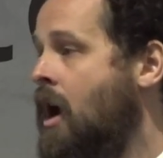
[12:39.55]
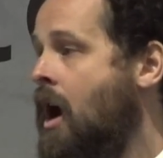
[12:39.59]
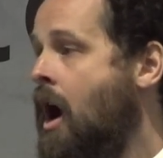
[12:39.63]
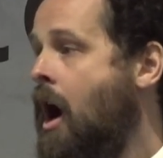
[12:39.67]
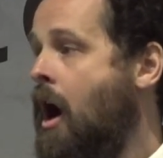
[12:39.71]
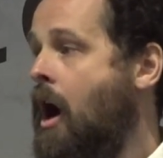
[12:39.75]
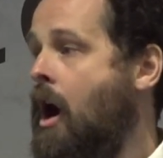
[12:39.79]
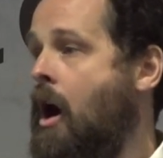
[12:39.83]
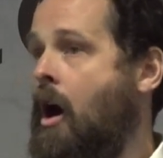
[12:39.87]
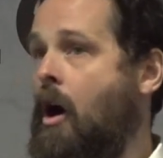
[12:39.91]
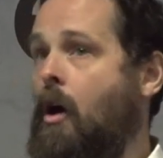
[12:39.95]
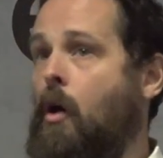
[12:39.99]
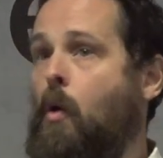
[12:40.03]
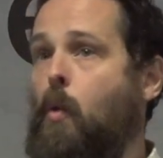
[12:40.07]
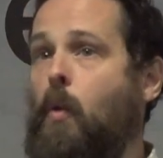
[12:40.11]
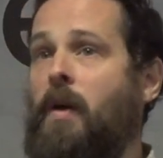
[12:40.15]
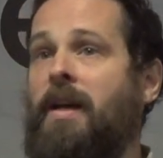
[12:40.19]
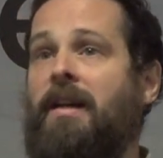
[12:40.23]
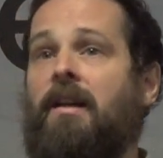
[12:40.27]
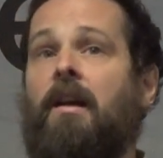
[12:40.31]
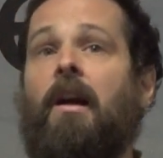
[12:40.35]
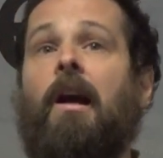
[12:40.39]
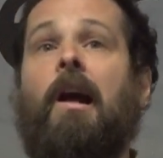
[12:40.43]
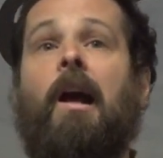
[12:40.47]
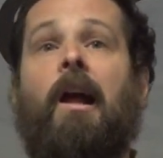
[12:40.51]
of how we
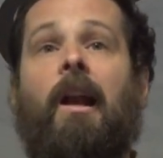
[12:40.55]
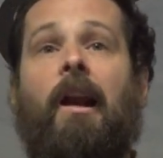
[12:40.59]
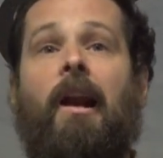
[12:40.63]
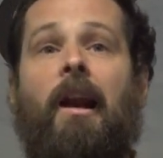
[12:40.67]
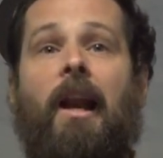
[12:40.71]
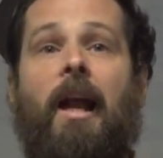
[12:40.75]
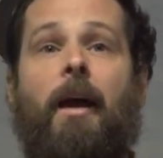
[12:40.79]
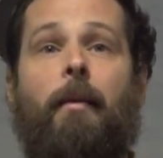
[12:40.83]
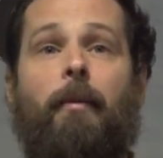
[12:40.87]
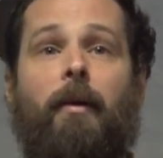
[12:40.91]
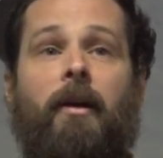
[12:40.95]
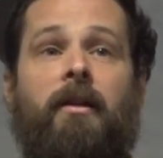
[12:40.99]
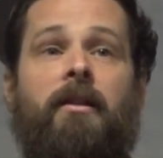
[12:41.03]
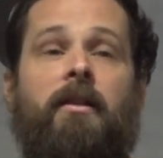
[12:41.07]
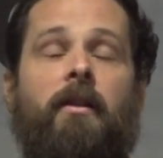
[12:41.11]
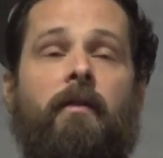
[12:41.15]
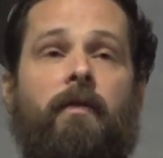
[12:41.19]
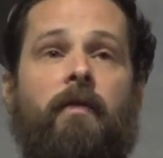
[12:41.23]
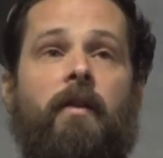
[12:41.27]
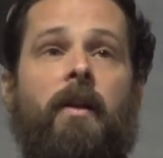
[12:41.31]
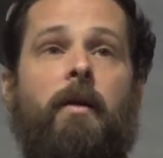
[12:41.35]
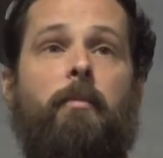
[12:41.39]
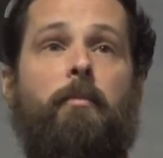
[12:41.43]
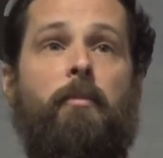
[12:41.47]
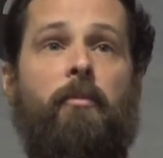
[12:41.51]
can
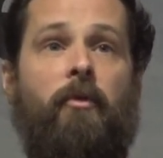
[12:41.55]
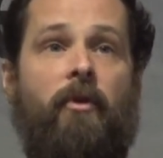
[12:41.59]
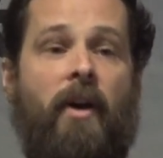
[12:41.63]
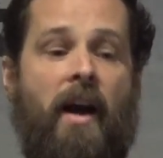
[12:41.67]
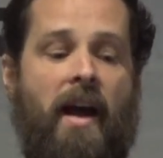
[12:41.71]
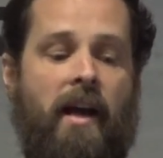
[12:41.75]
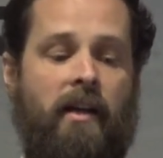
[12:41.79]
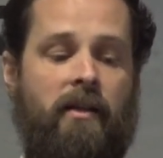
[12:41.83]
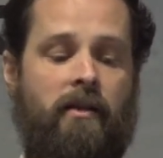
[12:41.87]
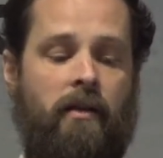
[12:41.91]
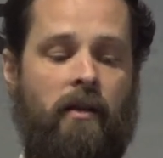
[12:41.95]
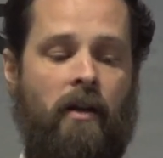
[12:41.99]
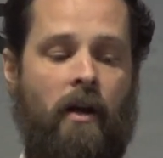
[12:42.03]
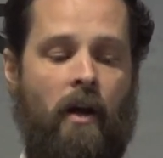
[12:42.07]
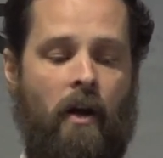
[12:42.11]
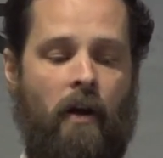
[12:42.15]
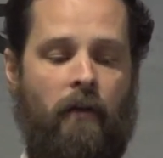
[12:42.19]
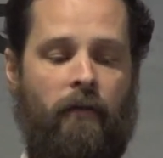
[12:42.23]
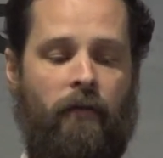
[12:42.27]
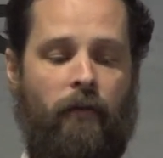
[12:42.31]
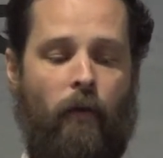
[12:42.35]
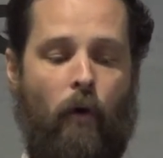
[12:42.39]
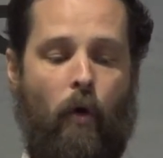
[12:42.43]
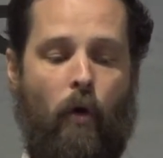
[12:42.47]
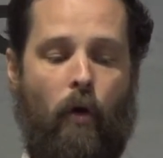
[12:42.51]
collectively press
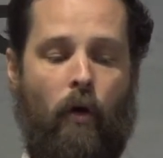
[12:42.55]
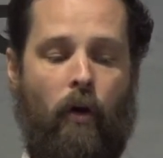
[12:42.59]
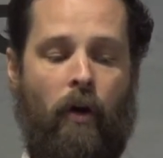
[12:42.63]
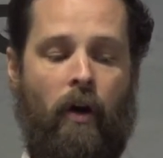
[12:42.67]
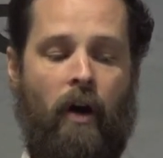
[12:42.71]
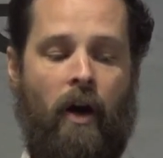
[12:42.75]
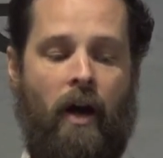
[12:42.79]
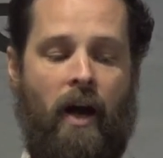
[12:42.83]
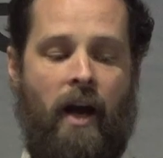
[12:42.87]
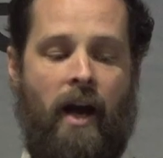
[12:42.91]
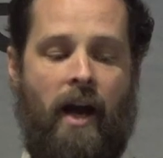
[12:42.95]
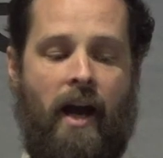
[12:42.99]
for